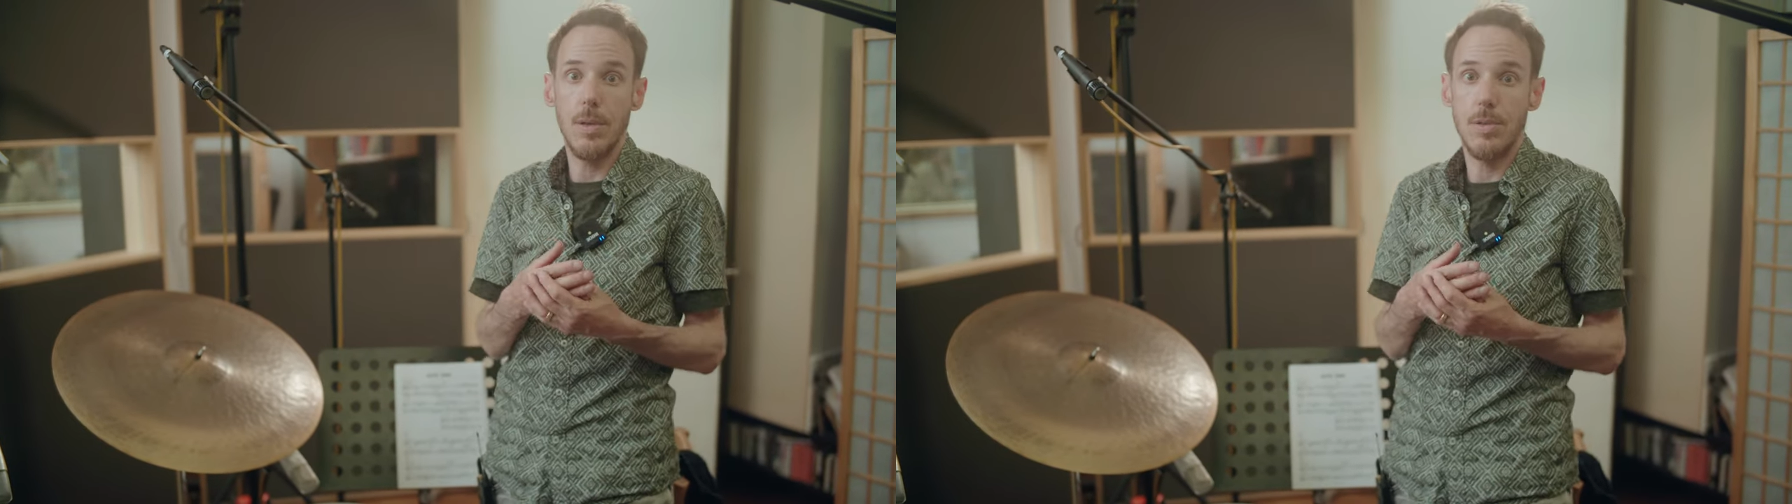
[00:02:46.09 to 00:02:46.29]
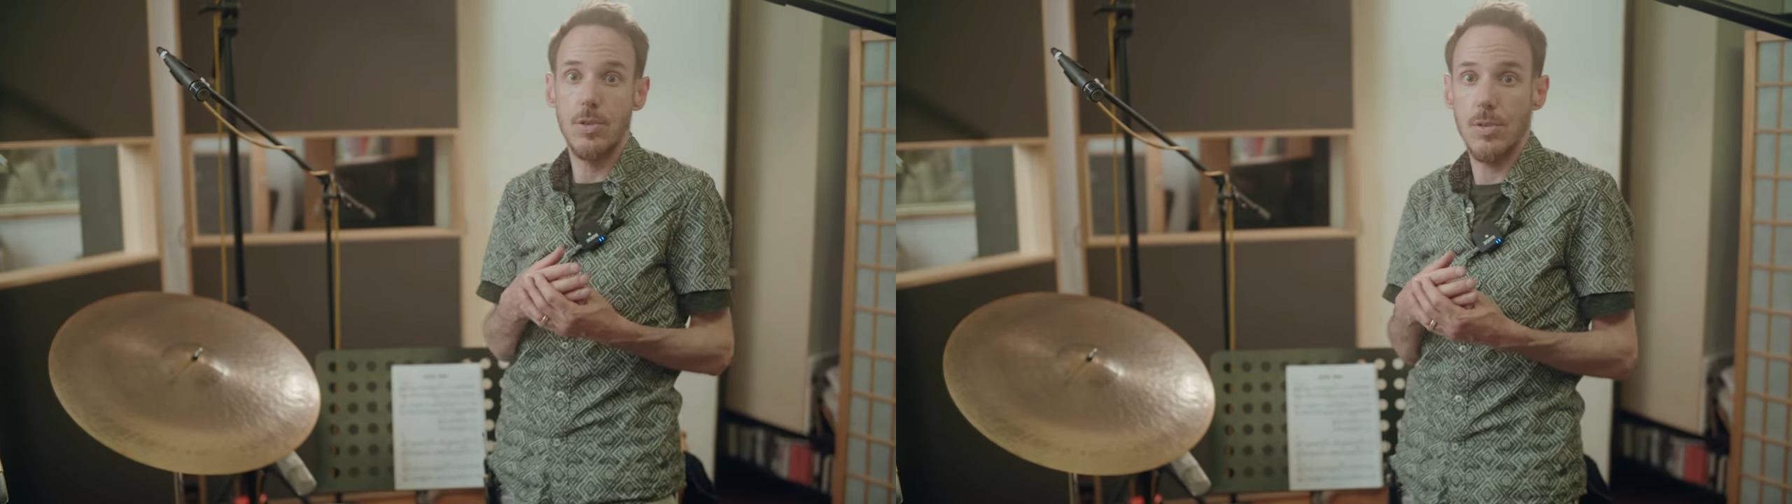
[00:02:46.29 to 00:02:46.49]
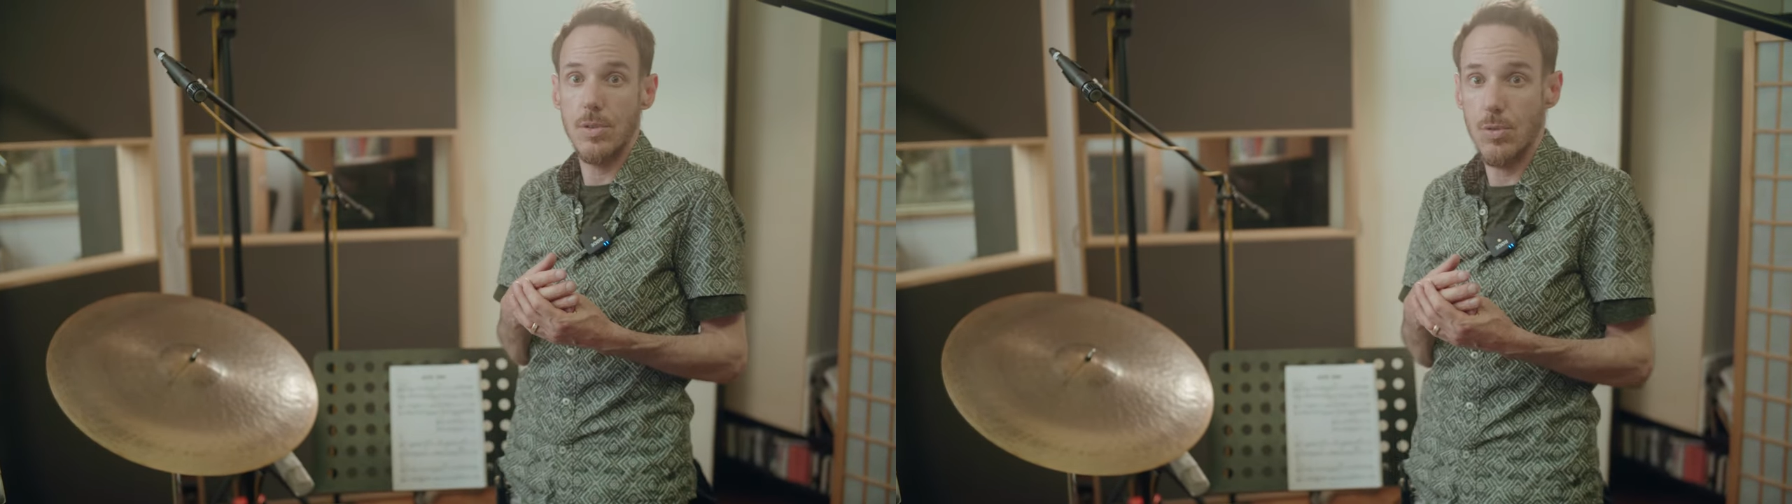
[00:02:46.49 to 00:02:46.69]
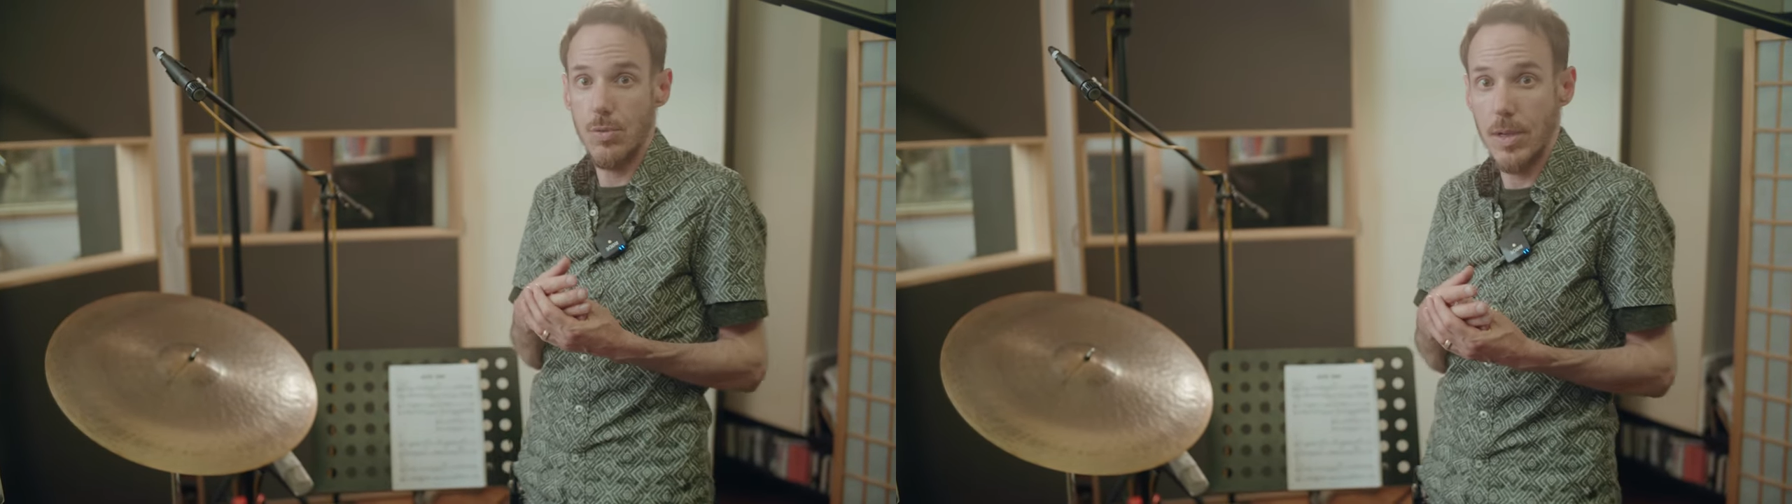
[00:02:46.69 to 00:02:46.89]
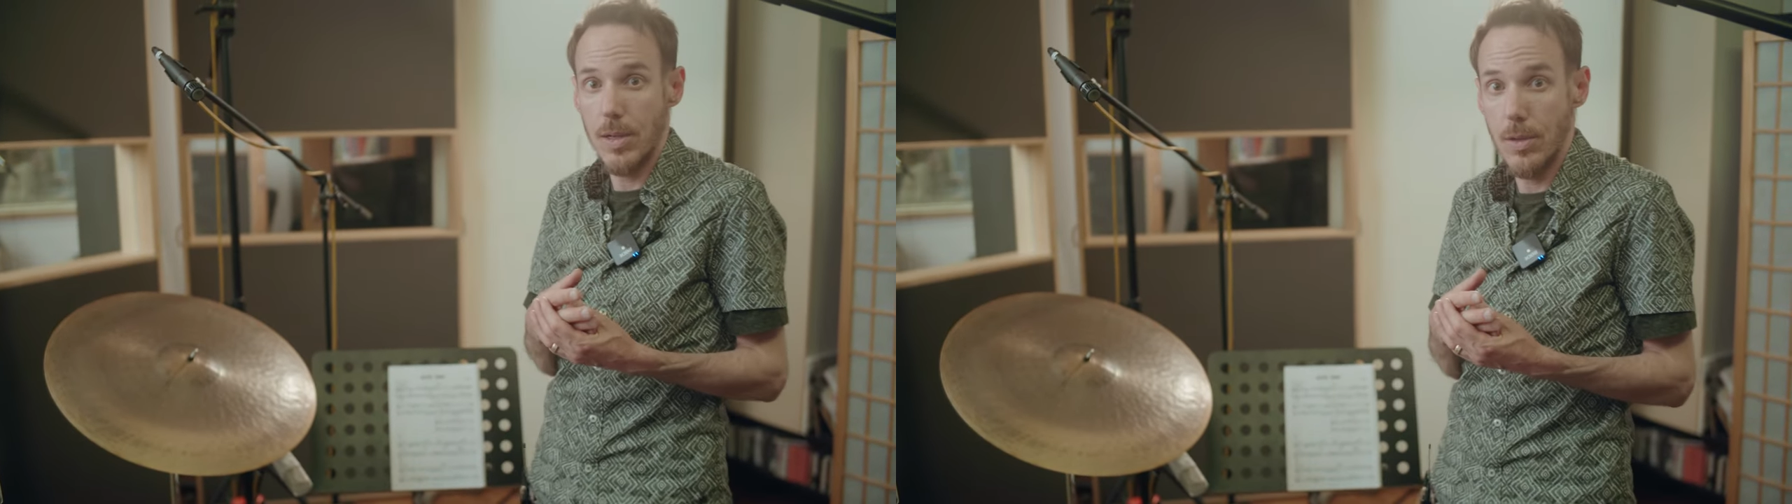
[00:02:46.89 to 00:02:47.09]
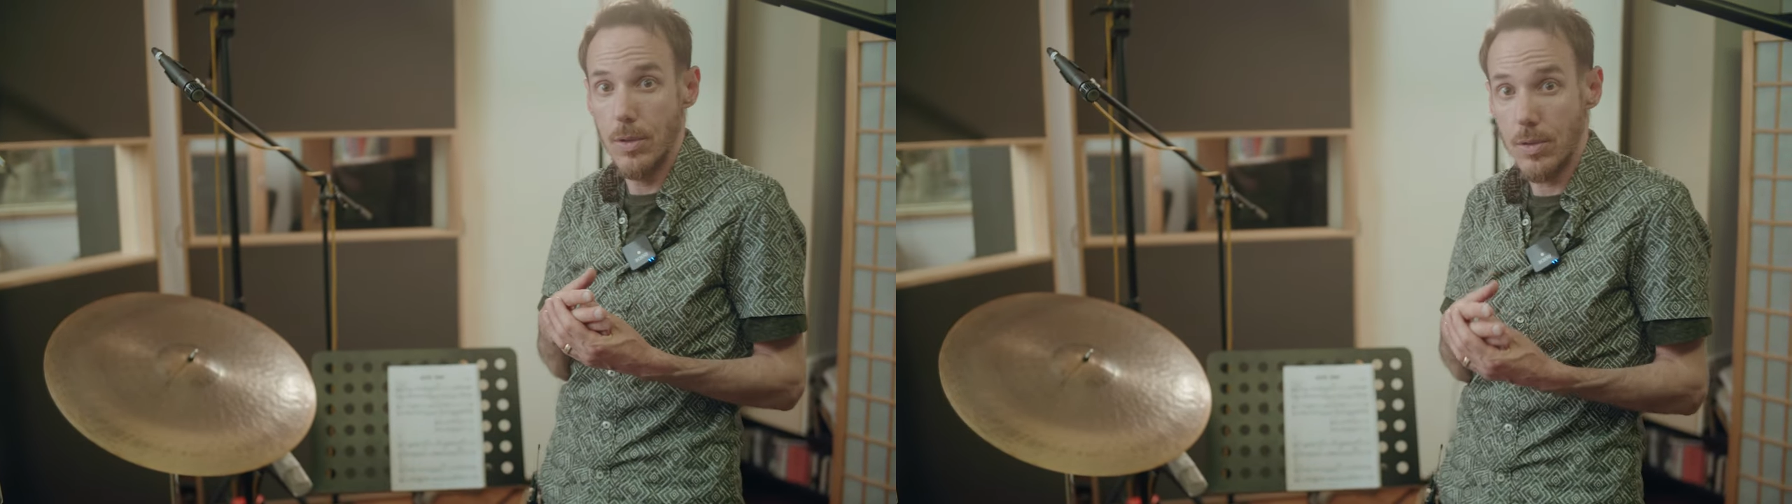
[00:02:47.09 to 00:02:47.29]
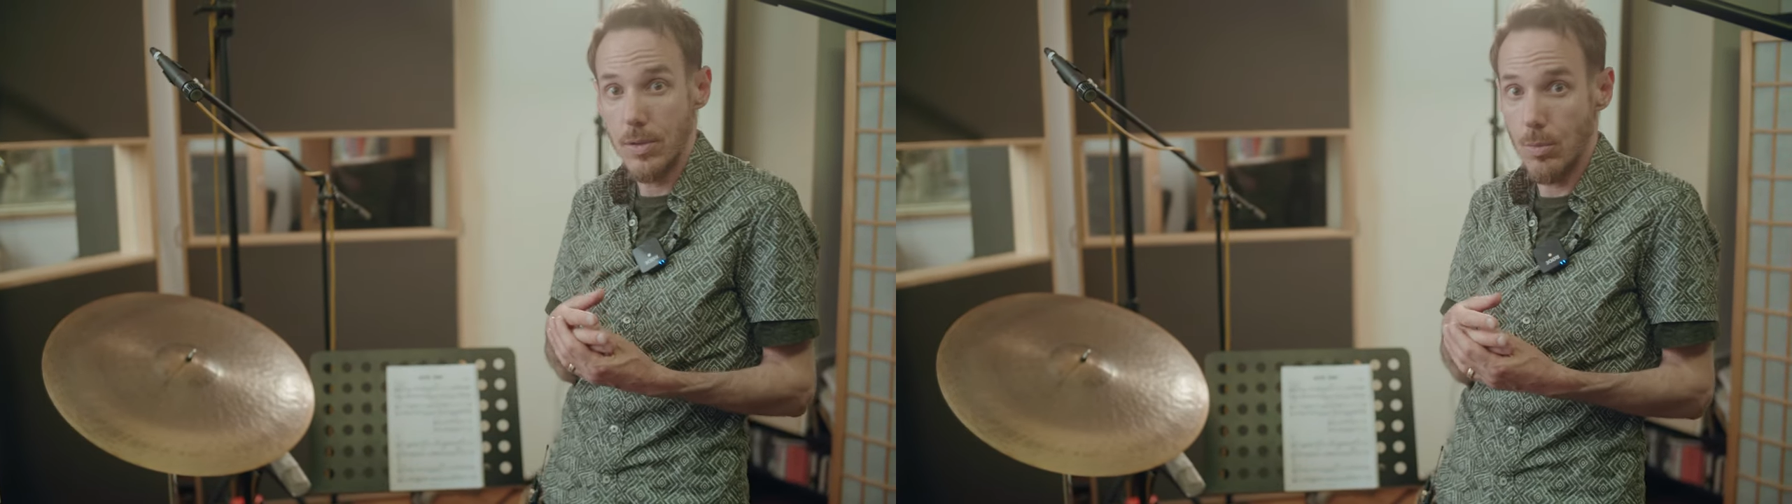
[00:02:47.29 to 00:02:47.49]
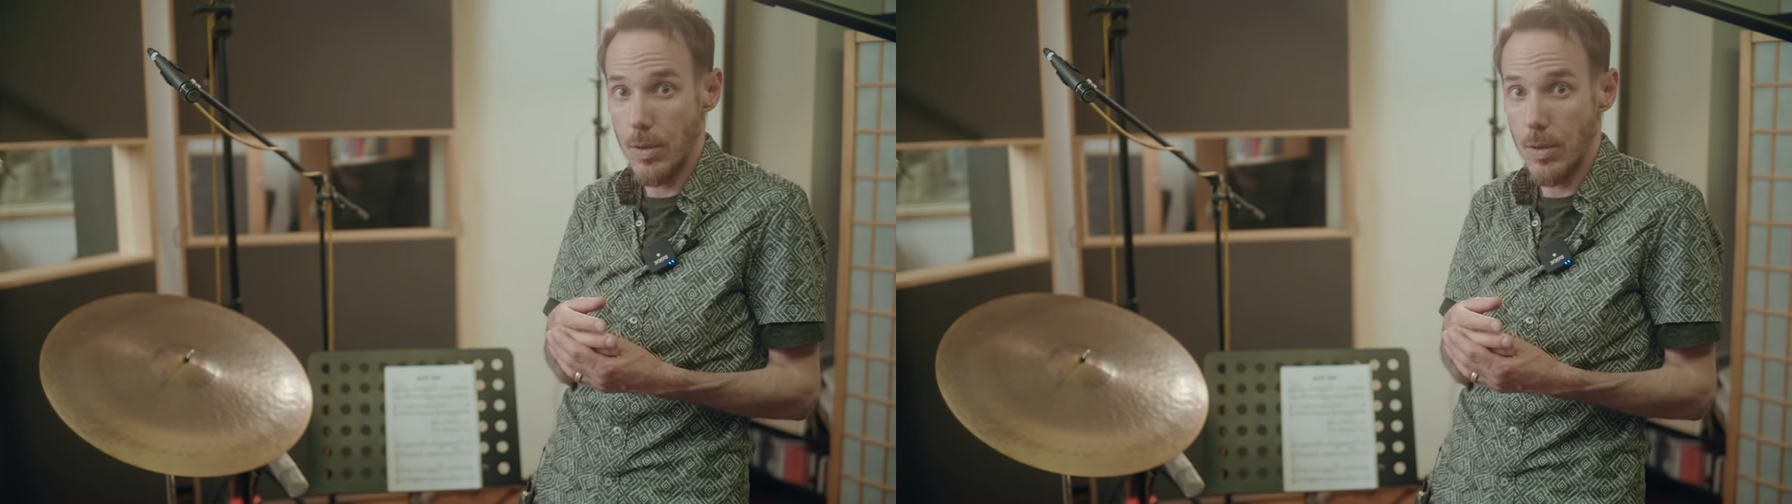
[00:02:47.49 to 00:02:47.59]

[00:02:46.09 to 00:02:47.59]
is just really not so